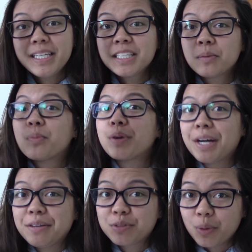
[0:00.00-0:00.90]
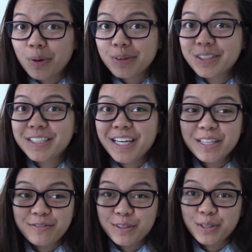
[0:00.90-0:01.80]
takes a brave soul to sit in
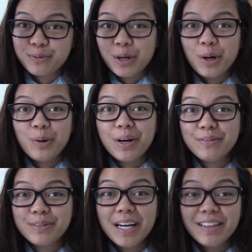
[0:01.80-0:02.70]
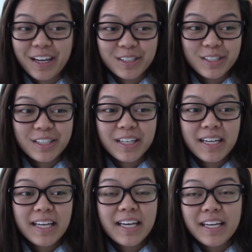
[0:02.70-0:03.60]
the first row of a lecture
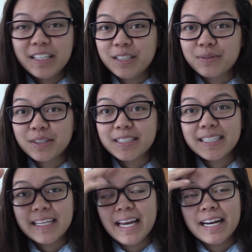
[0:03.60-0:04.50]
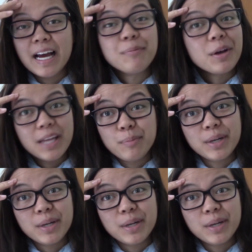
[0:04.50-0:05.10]
in university, and I'm not that